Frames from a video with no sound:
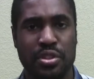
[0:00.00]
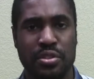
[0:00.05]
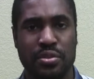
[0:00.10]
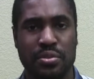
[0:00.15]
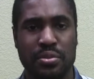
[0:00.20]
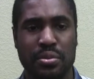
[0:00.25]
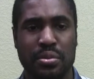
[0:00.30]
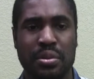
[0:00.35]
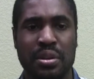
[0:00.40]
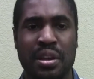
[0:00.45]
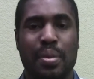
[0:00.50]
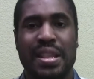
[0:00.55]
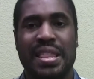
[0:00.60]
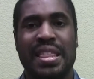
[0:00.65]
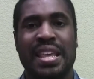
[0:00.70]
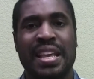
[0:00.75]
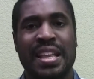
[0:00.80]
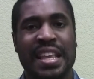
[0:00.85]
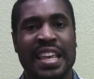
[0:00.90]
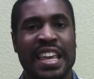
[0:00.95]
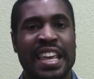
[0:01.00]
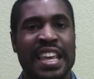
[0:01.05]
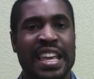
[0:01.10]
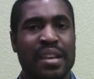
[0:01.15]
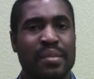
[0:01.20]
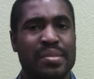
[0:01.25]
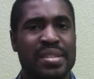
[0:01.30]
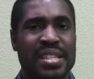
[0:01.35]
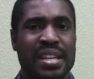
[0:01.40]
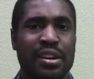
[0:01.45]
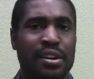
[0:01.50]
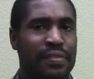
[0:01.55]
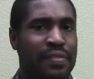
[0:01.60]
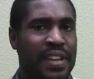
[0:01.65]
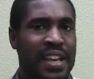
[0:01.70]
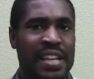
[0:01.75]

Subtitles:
to. But then he himself